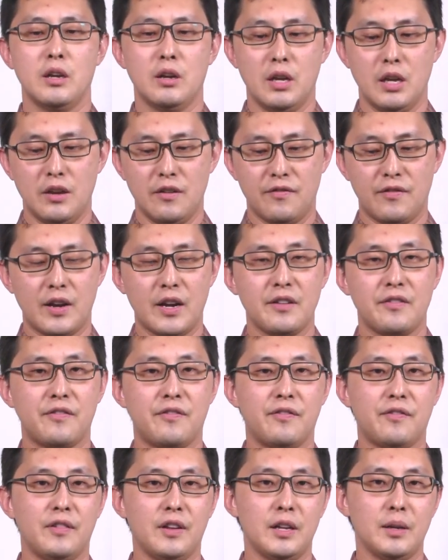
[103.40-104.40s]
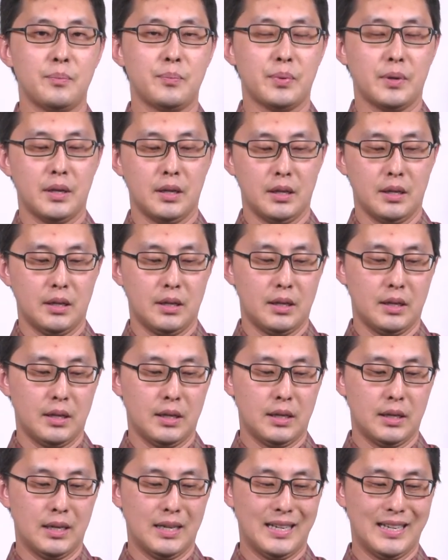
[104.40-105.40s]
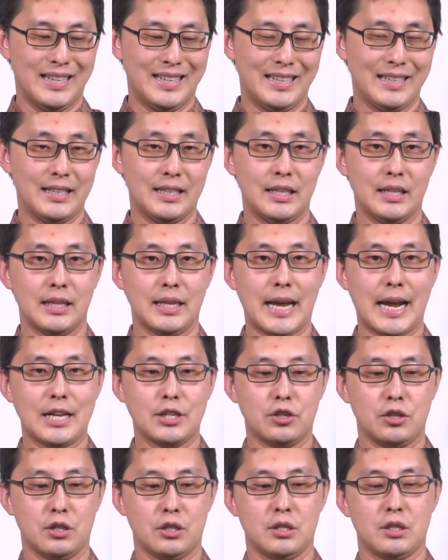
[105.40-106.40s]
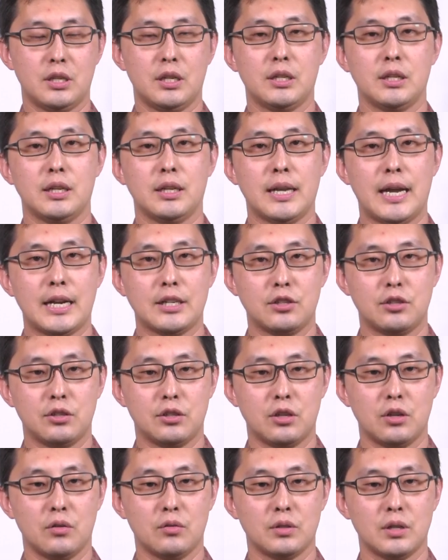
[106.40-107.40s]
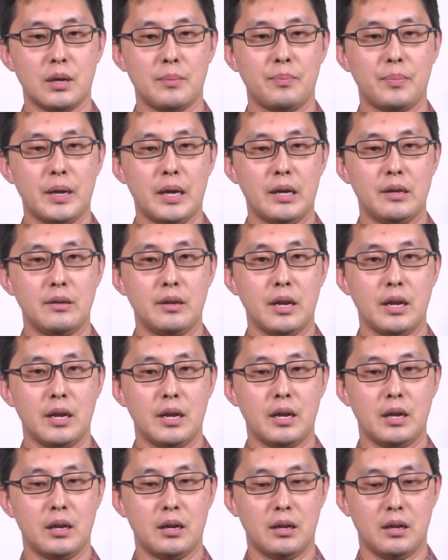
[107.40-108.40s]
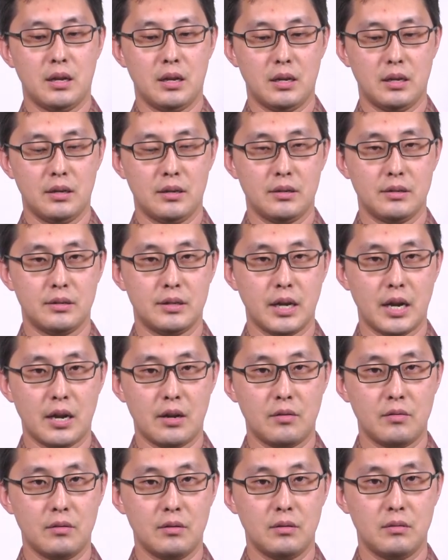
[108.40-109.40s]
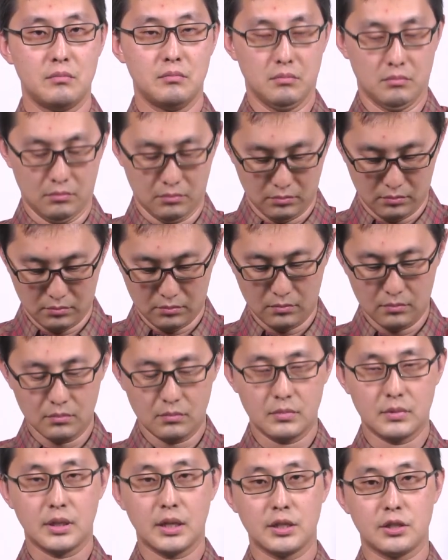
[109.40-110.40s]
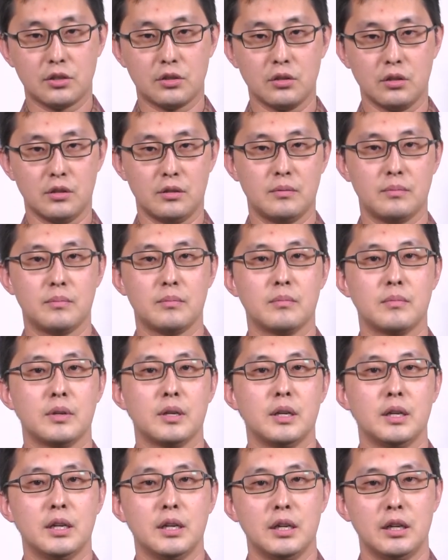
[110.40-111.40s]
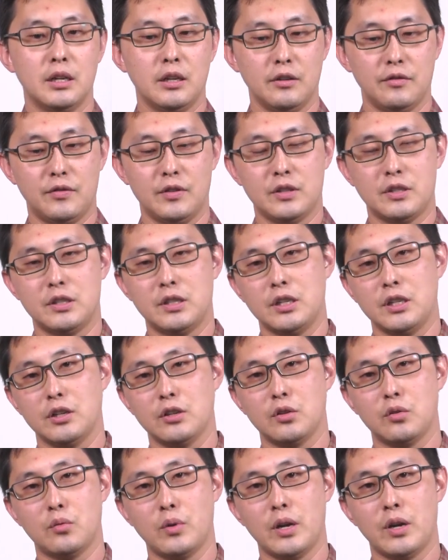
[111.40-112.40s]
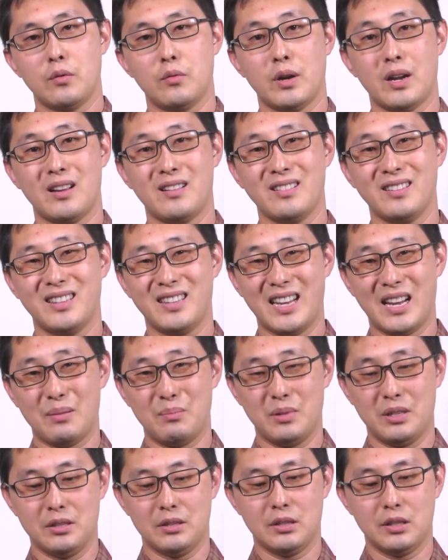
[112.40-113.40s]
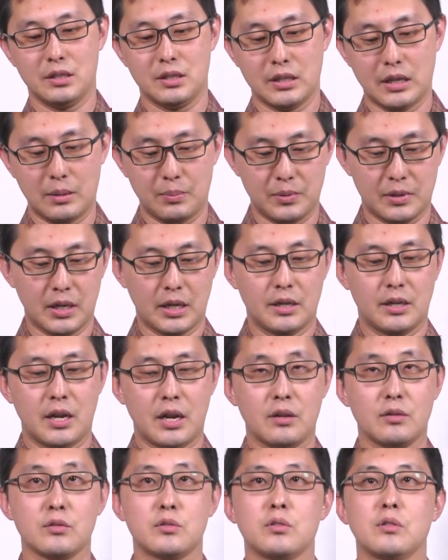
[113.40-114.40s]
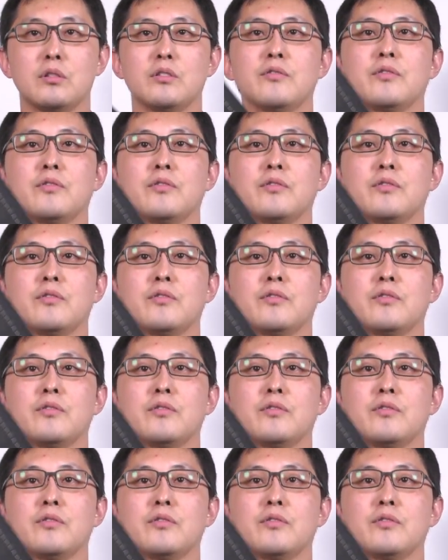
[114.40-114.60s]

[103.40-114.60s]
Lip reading: if I flip the latches and the latches goes up and then down, that's good. If it's the other way around, that means it's upside down. So if